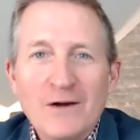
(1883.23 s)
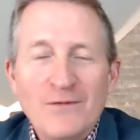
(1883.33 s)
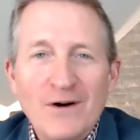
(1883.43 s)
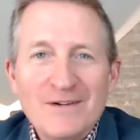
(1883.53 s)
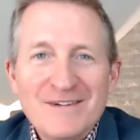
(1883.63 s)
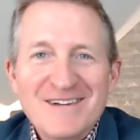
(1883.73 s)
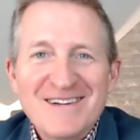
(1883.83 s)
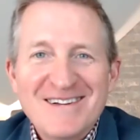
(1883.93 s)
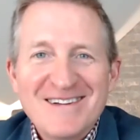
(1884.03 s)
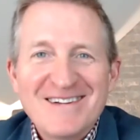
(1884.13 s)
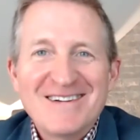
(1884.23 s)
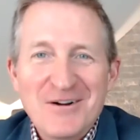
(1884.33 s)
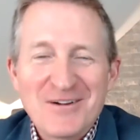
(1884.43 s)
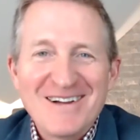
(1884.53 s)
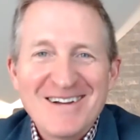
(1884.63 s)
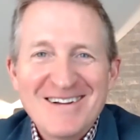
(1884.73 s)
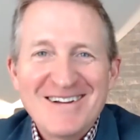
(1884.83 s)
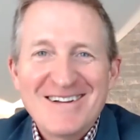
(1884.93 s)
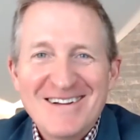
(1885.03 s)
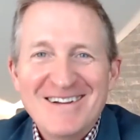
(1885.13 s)
call it other things, but that's in
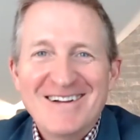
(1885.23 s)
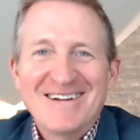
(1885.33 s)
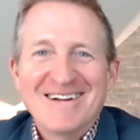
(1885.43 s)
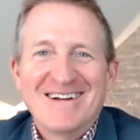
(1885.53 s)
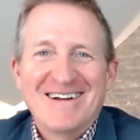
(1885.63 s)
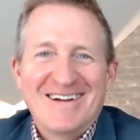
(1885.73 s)
essence what it is.